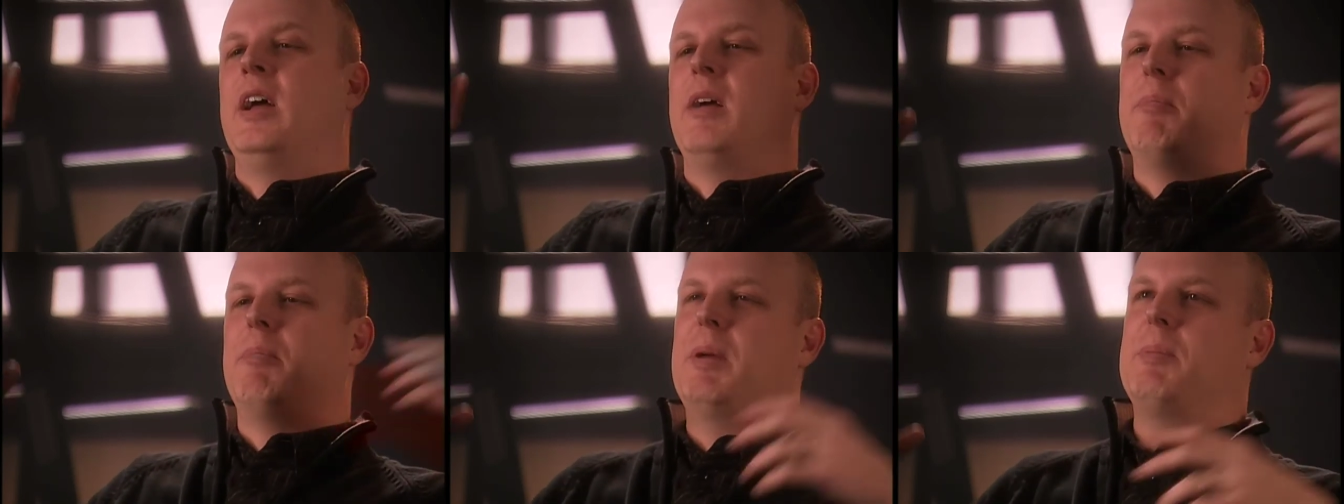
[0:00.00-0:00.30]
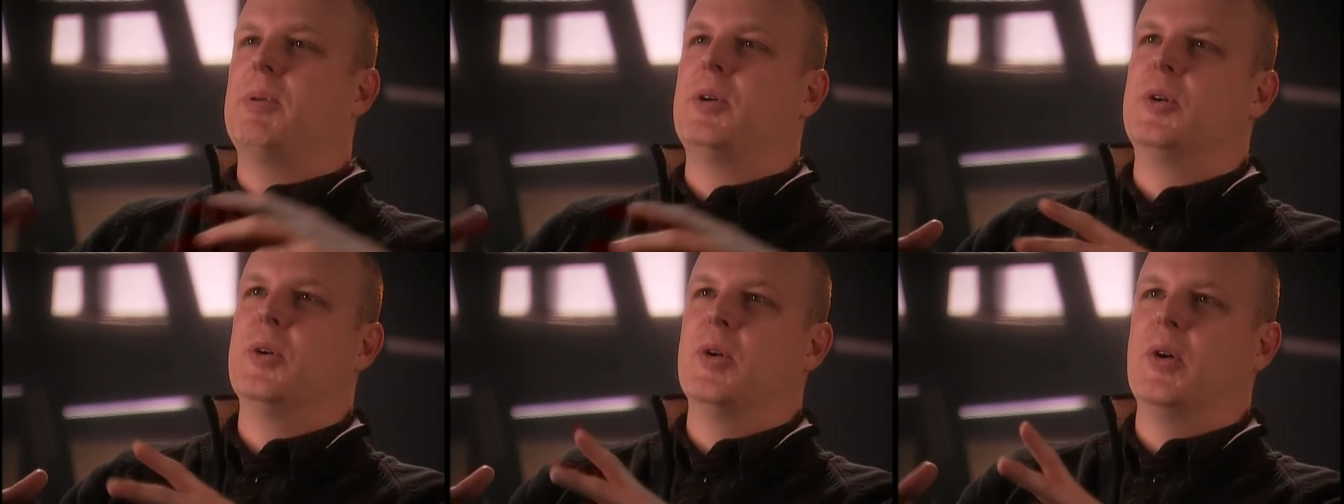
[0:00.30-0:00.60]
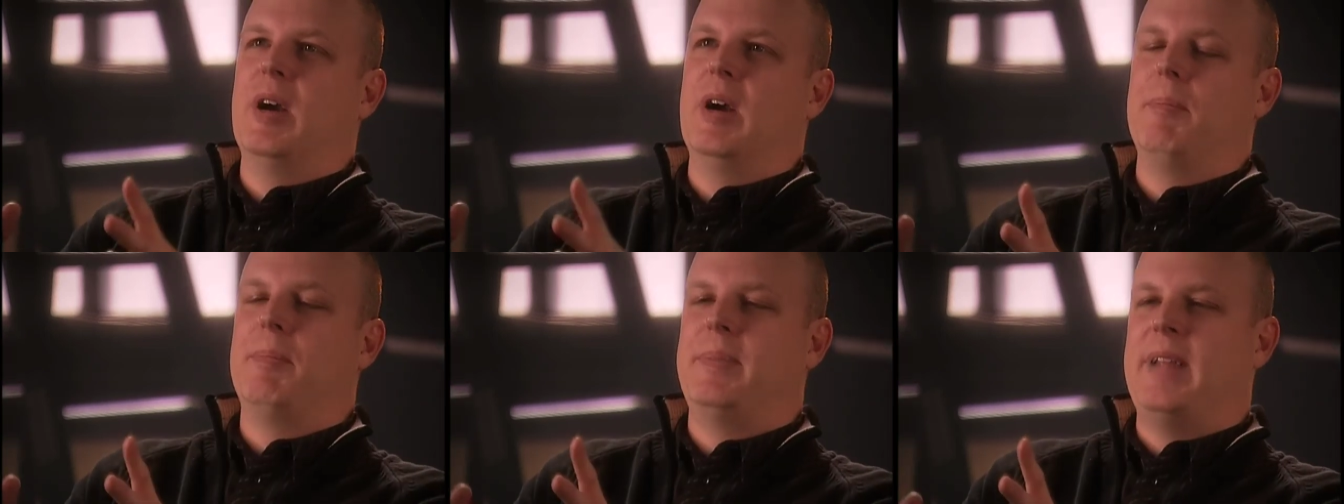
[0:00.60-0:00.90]
people who
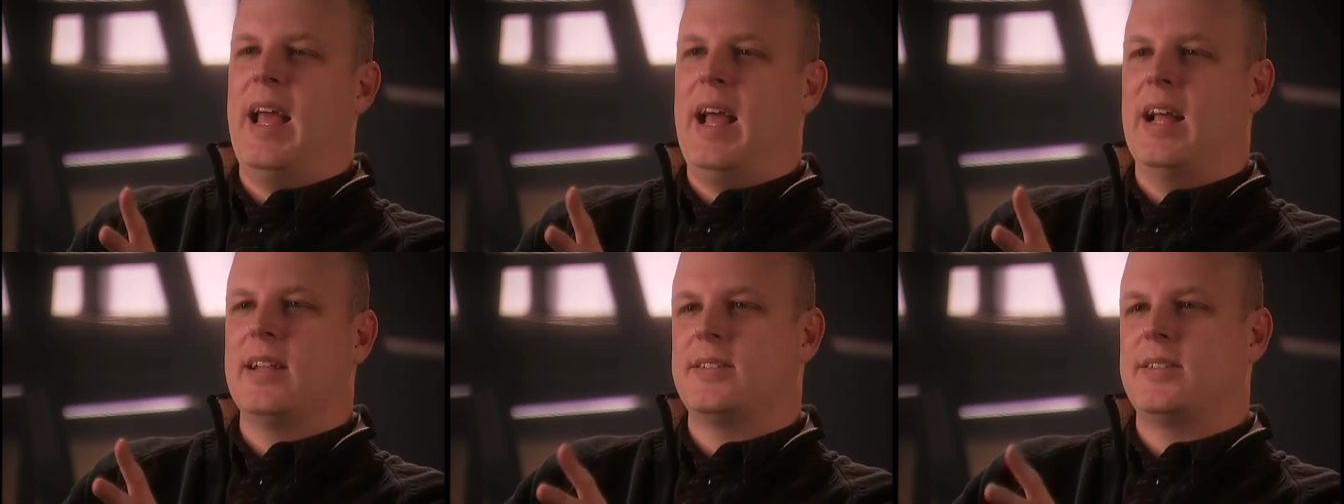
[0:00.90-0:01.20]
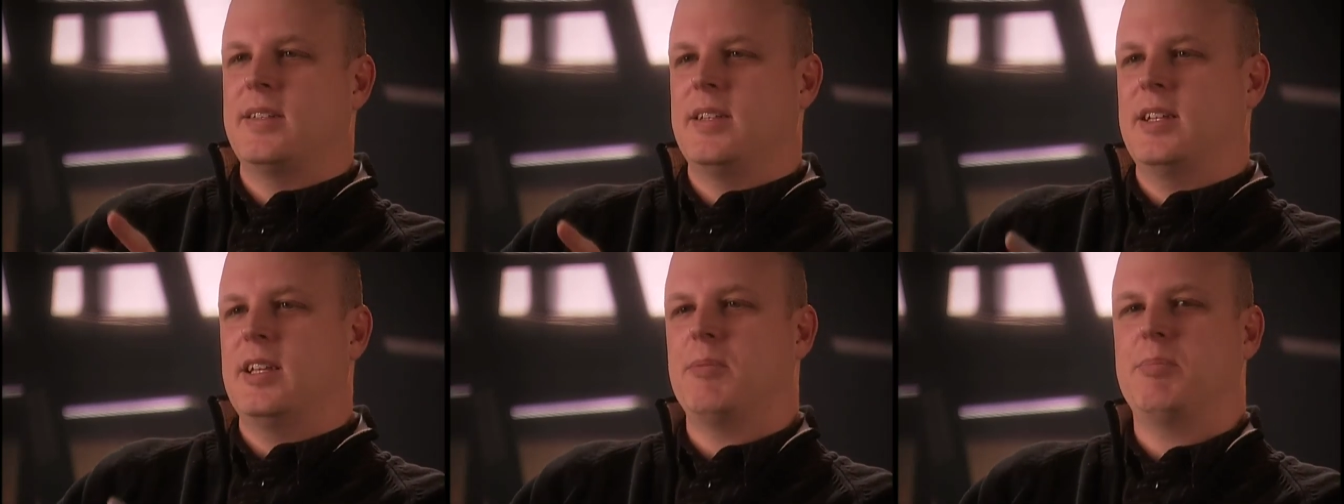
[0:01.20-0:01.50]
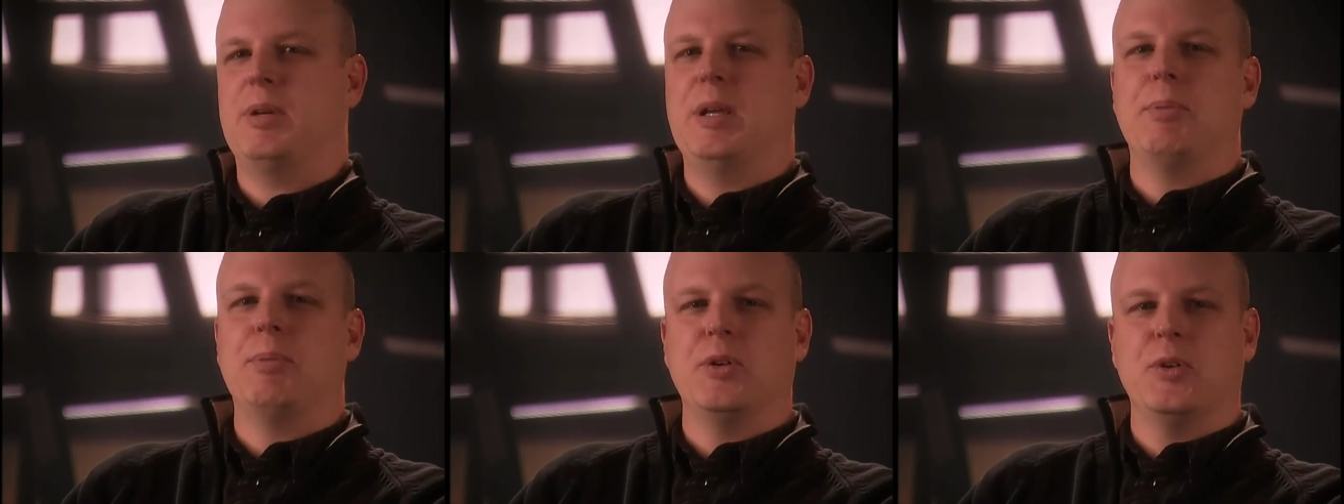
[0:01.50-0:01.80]
are up dancing,
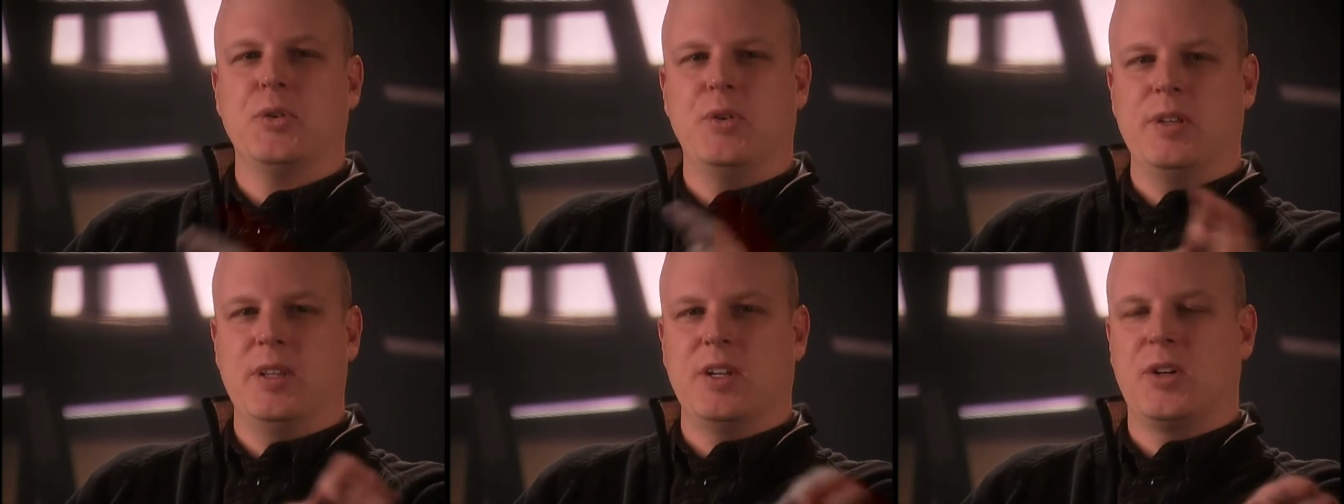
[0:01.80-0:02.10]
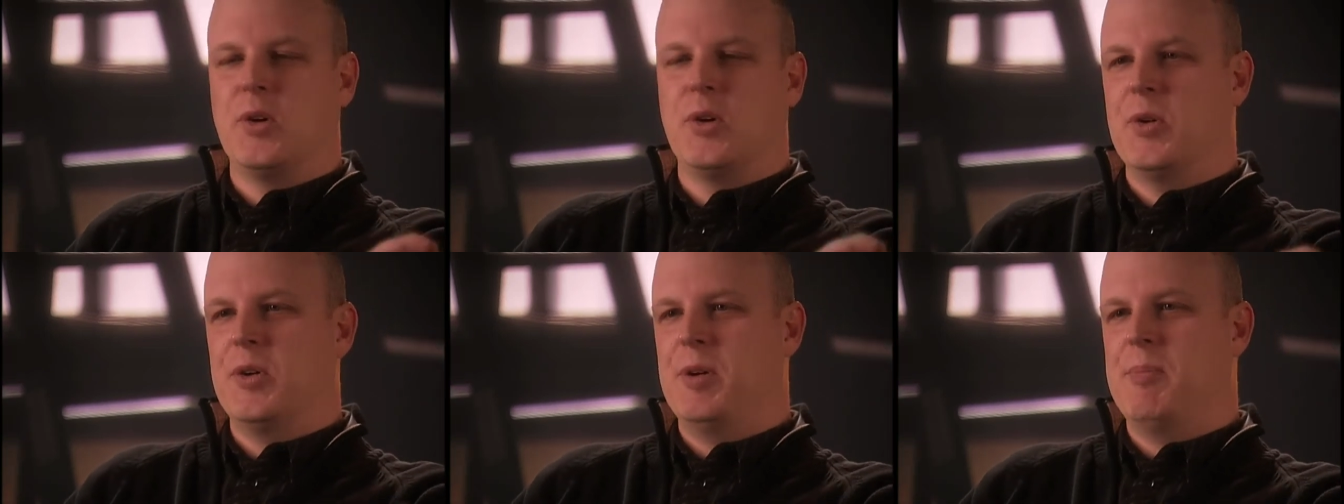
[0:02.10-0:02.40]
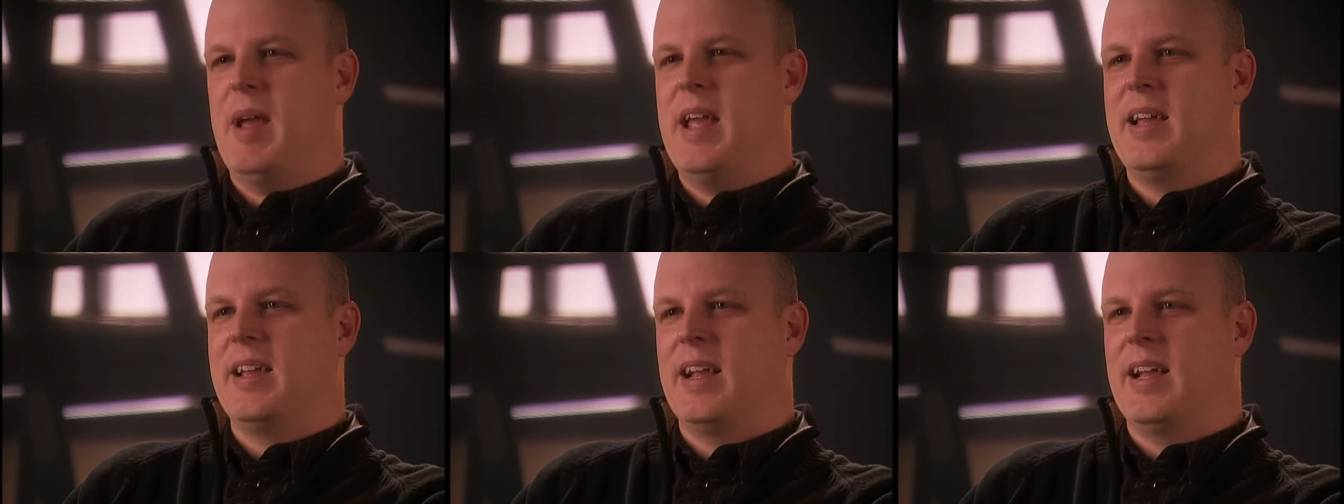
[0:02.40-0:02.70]
people who are in the corner
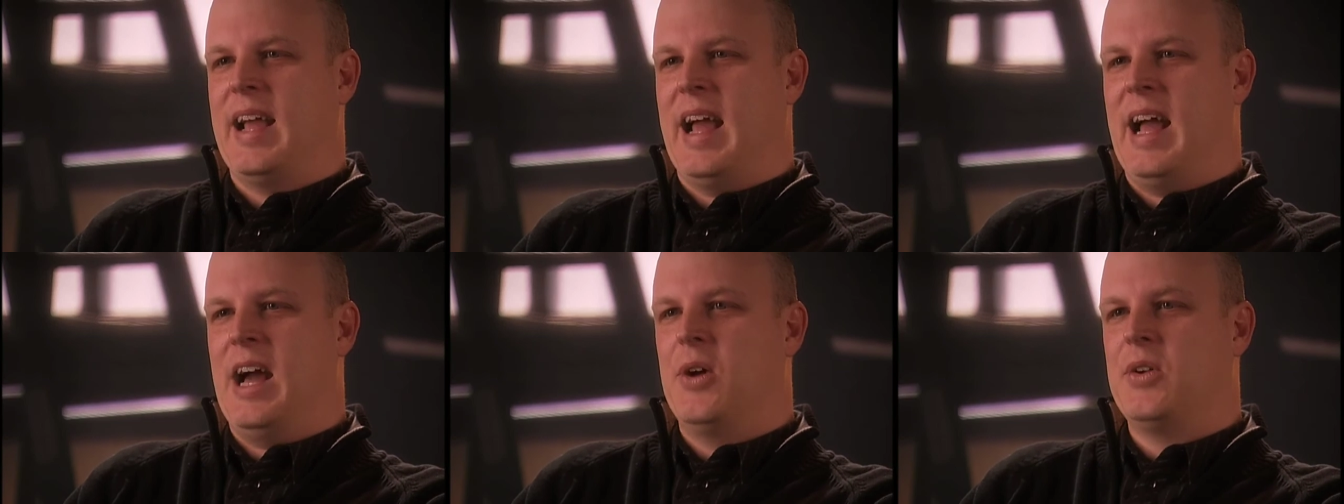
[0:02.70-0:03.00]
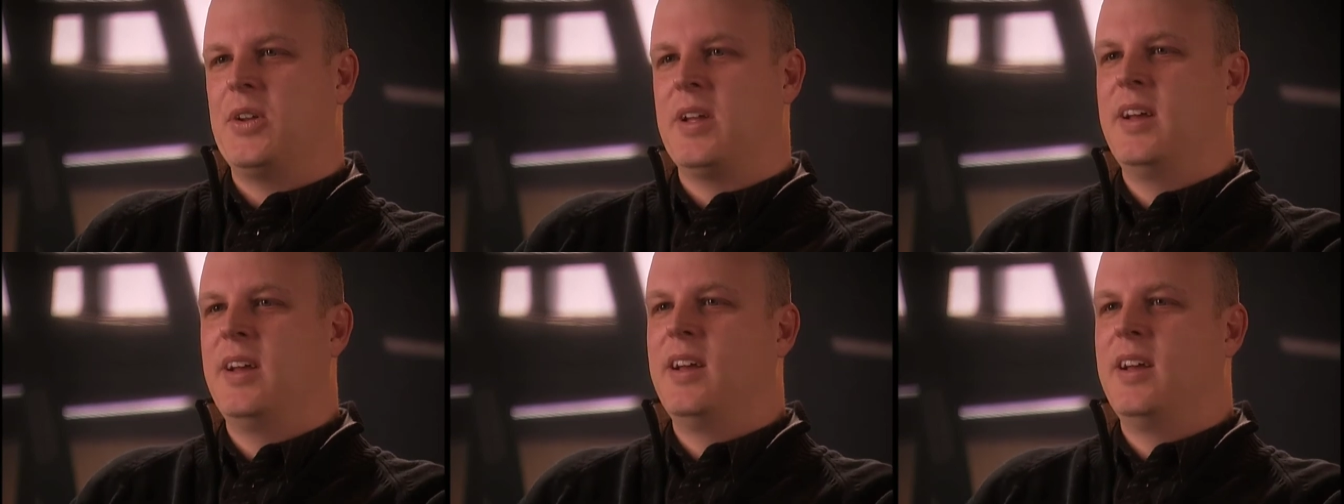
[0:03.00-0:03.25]
making out.